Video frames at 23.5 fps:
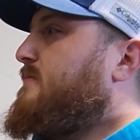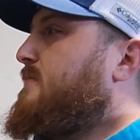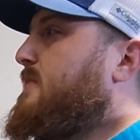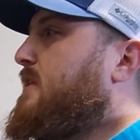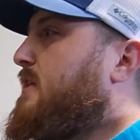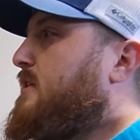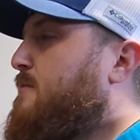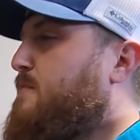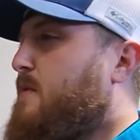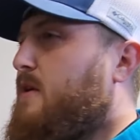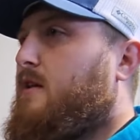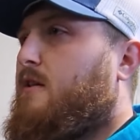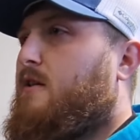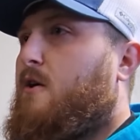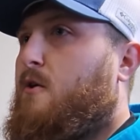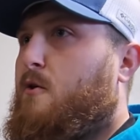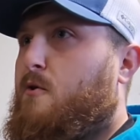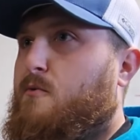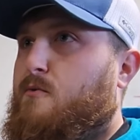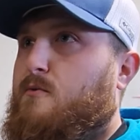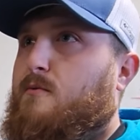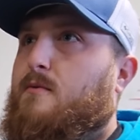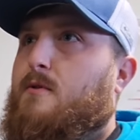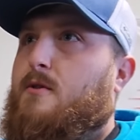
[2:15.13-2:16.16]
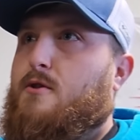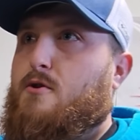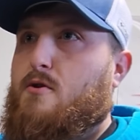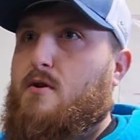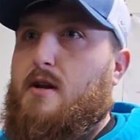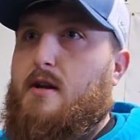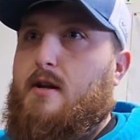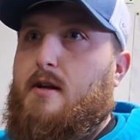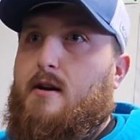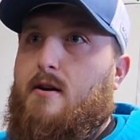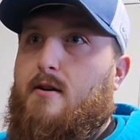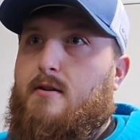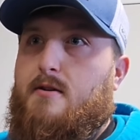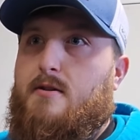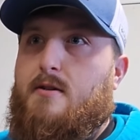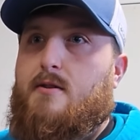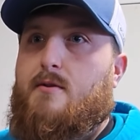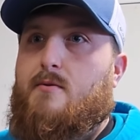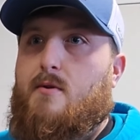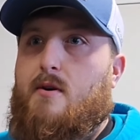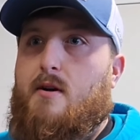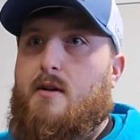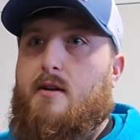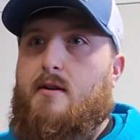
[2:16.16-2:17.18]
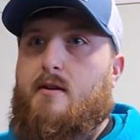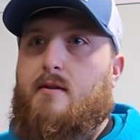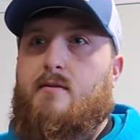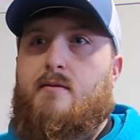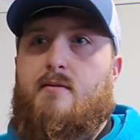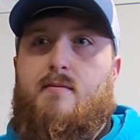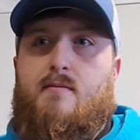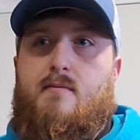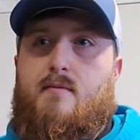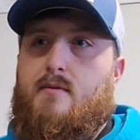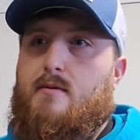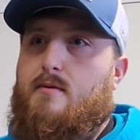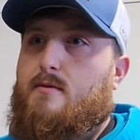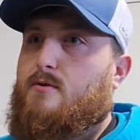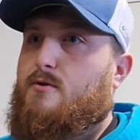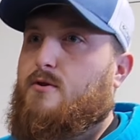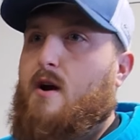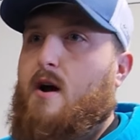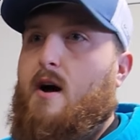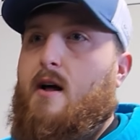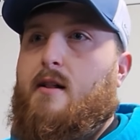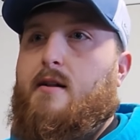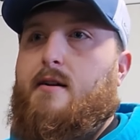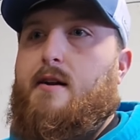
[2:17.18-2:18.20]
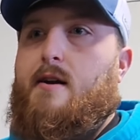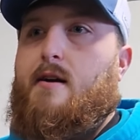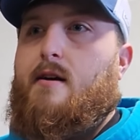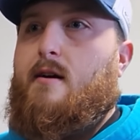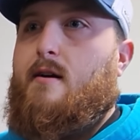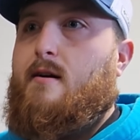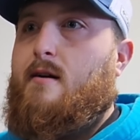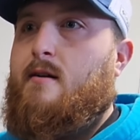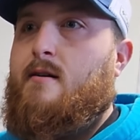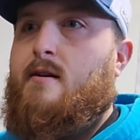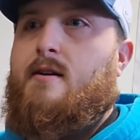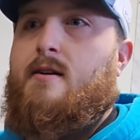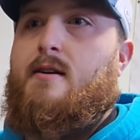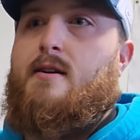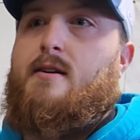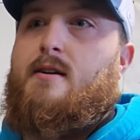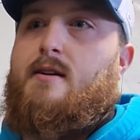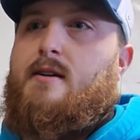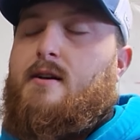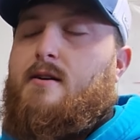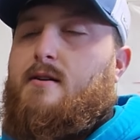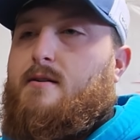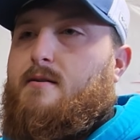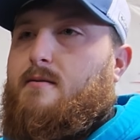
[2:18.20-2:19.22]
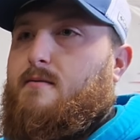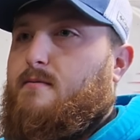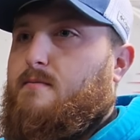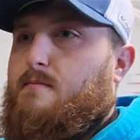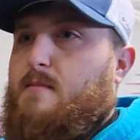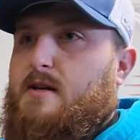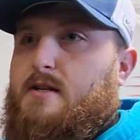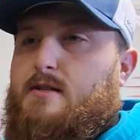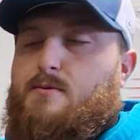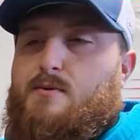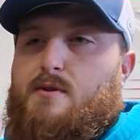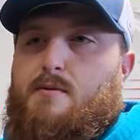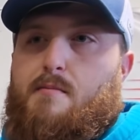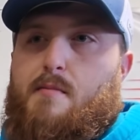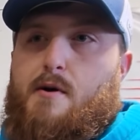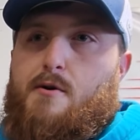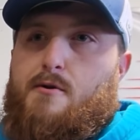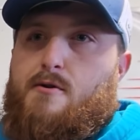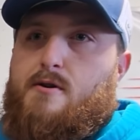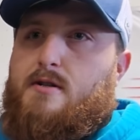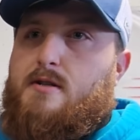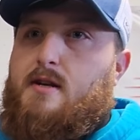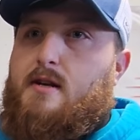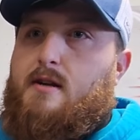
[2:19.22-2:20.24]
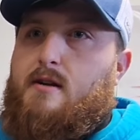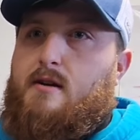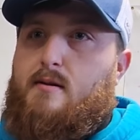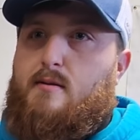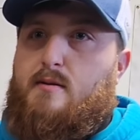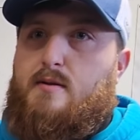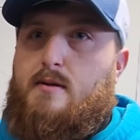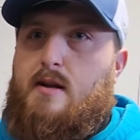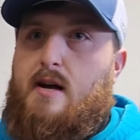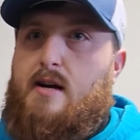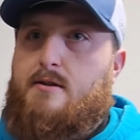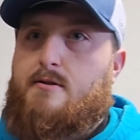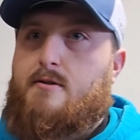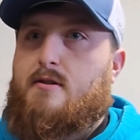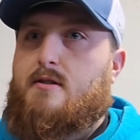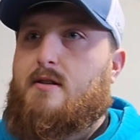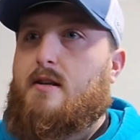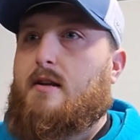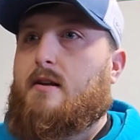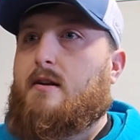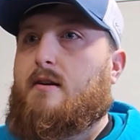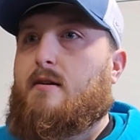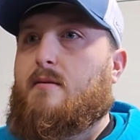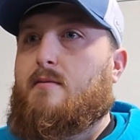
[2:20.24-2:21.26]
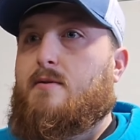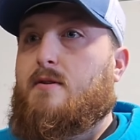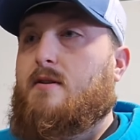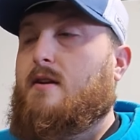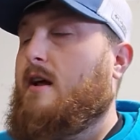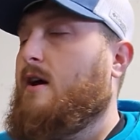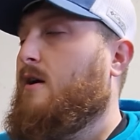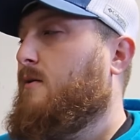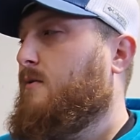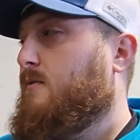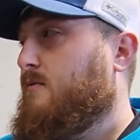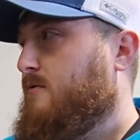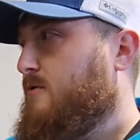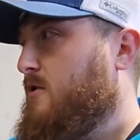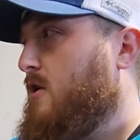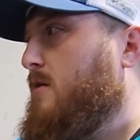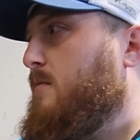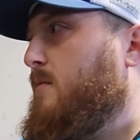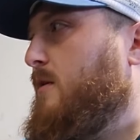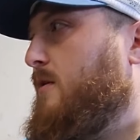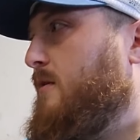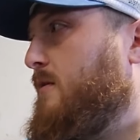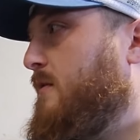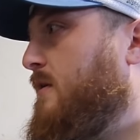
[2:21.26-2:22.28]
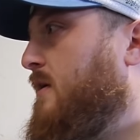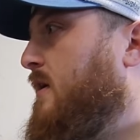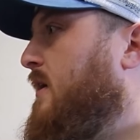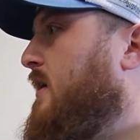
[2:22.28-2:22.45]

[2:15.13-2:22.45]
It's been a long 3 years in the running, trial and error, messing with motor setups, nitrous setups, and now turbo.